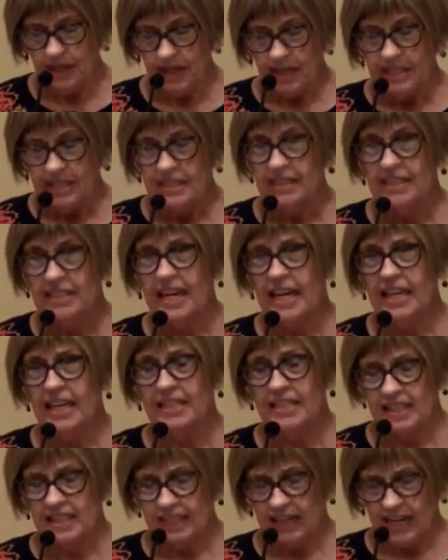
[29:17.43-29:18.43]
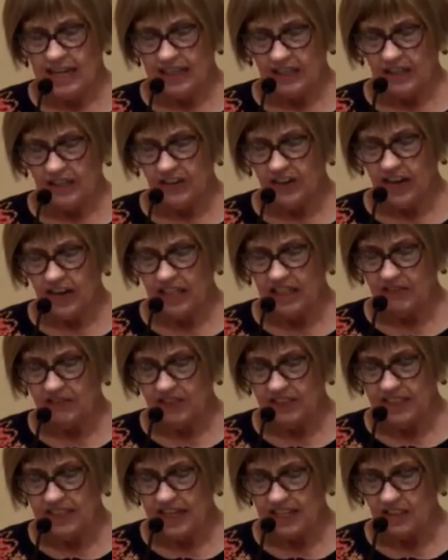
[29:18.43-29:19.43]
Standing on the ground of
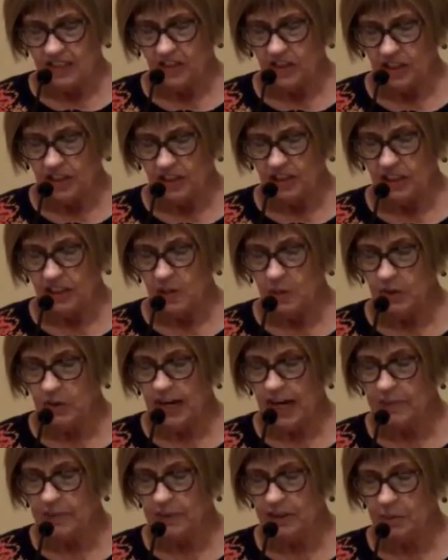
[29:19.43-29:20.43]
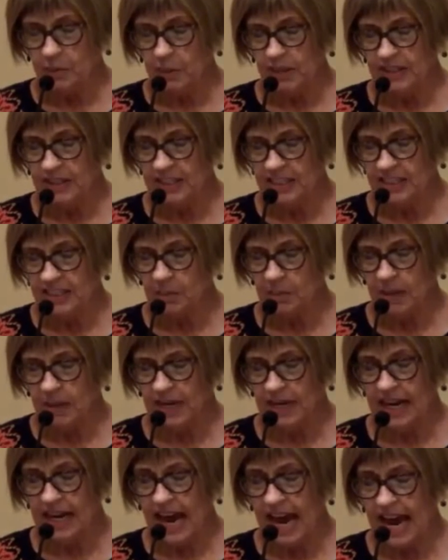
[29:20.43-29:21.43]
intention, you are able to
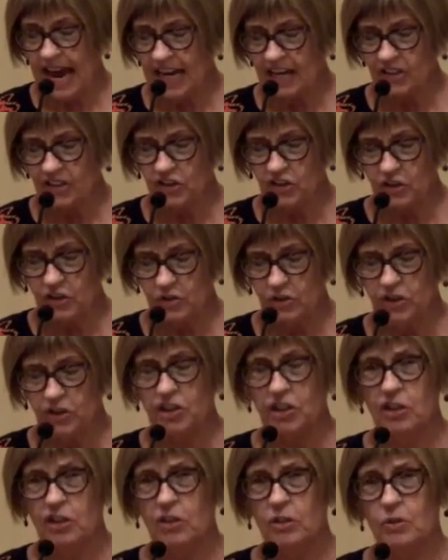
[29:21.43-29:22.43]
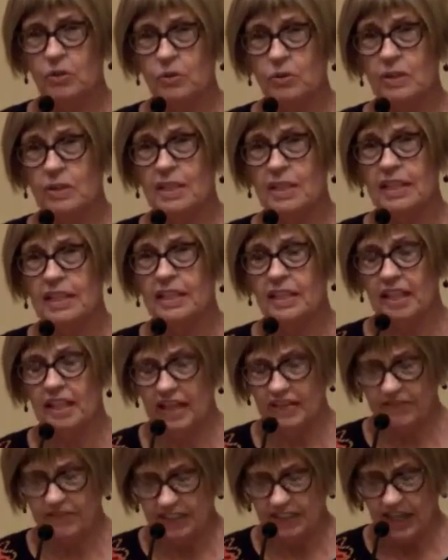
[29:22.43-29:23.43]
participate as you choose in
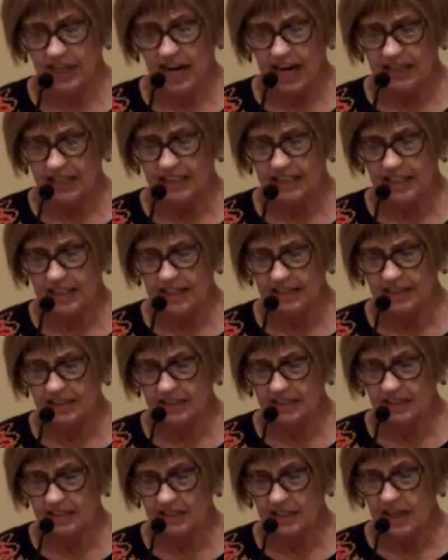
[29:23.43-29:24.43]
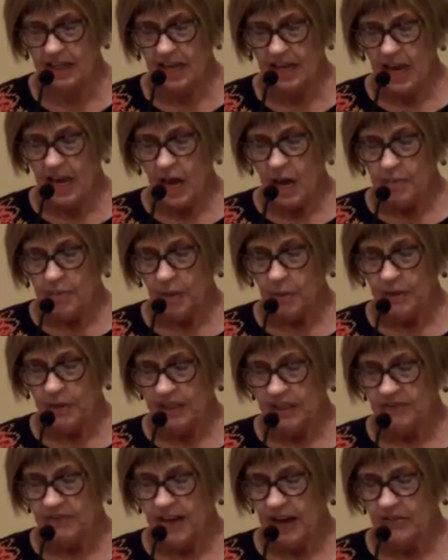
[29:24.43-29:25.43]
life's contests, but with the
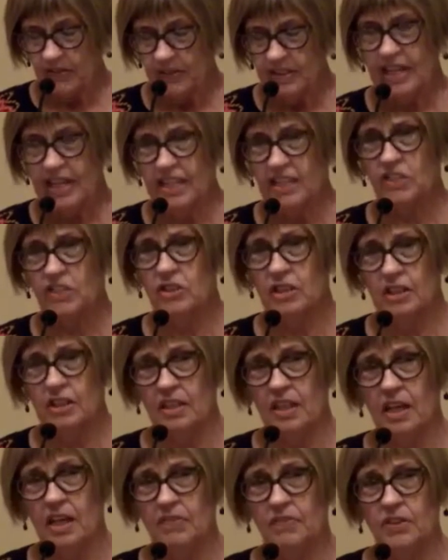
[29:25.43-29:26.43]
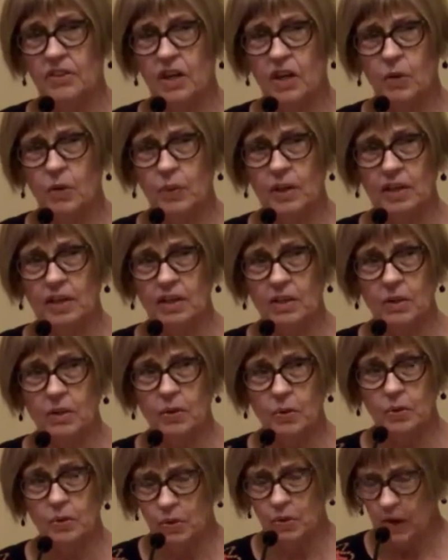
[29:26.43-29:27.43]
foundation of knowing who
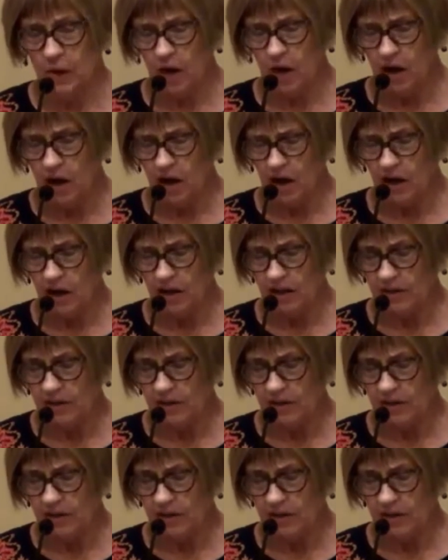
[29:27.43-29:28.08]
you are.